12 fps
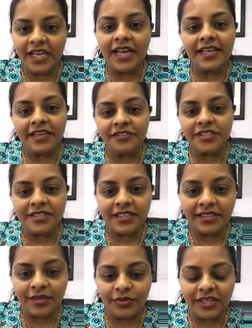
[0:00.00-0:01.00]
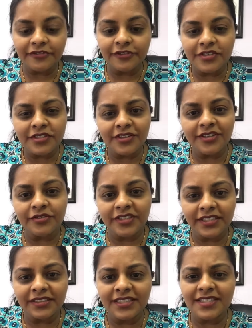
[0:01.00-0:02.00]
I have to say that when I first started
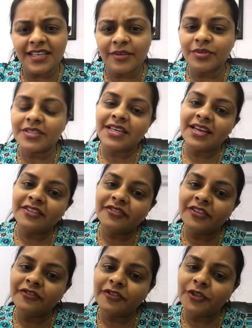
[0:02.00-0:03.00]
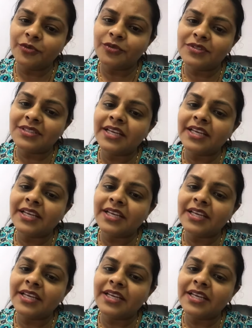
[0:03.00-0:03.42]
reading this, I was kind of confused.